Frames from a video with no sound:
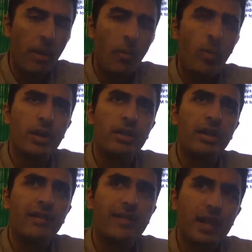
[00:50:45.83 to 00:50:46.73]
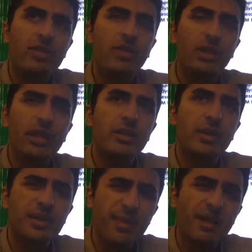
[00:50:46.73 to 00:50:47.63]
what eventually you
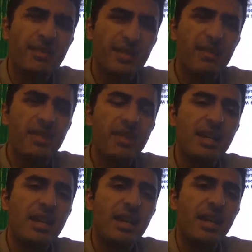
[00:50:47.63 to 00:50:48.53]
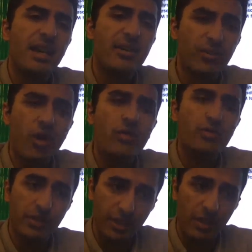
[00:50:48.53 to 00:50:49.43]
expect to see a growth
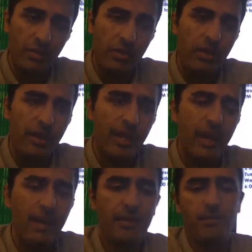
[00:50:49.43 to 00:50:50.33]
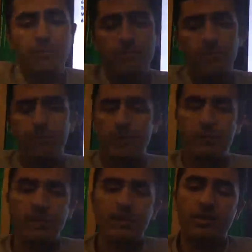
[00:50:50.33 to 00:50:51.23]
in you.
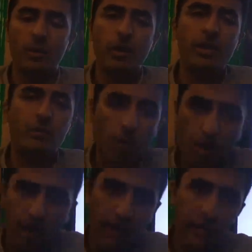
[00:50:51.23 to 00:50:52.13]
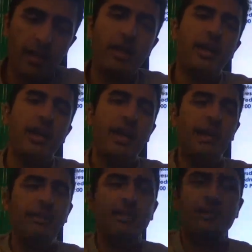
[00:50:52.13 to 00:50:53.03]
Between the week 1
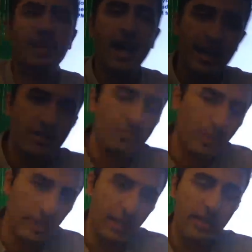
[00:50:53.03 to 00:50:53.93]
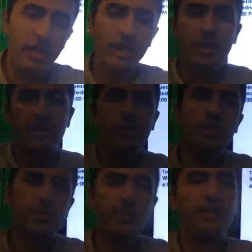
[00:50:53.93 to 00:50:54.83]
and the last week, you
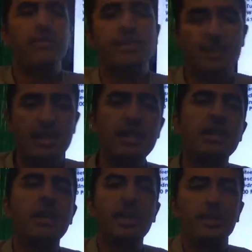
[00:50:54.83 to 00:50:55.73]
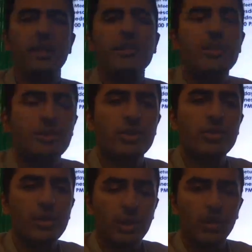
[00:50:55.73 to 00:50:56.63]
expect to see that you're
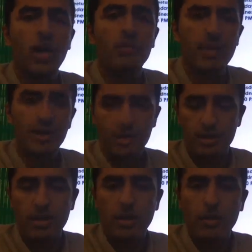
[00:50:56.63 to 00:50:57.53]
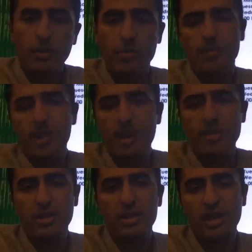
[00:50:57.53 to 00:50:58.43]
doing a lot better with your
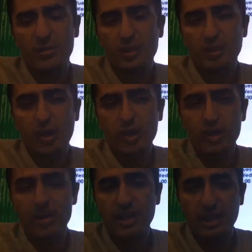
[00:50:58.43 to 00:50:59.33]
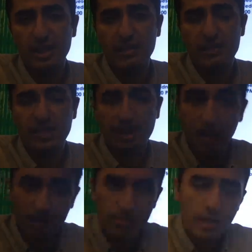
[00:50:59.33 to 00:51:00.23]
projects and with the way you're setting everything up.